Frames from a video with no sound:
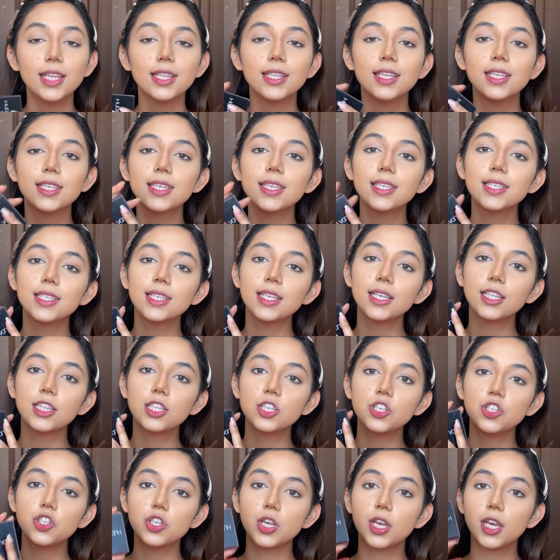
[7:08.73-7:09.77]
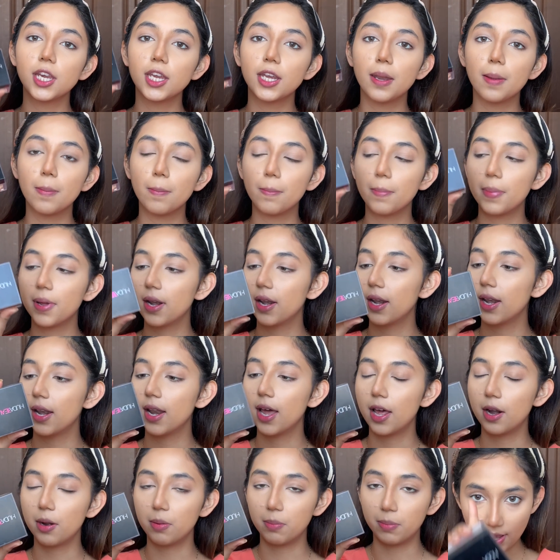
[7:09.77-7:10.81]
This is in the shade
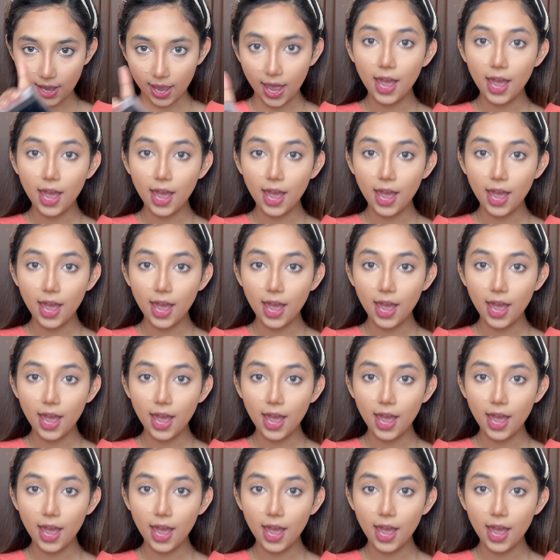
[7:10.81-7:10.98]
Banana Bread.